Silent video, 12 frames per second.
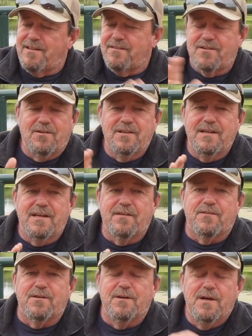that's totally
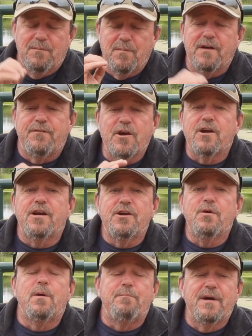different. But if you're going
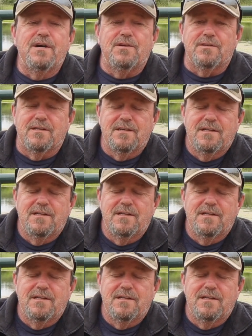to do a build,